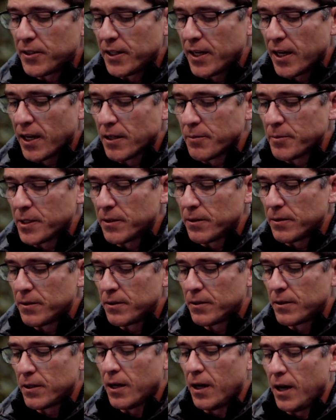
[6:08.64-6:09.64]
the Element
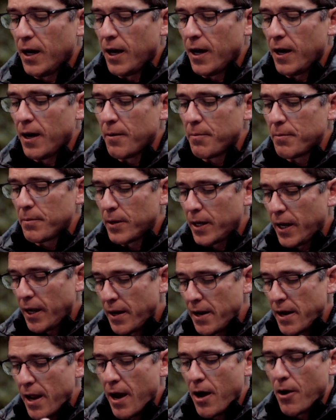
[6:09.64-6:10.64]

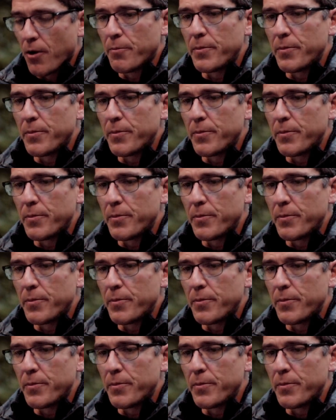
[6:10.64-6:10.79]
and now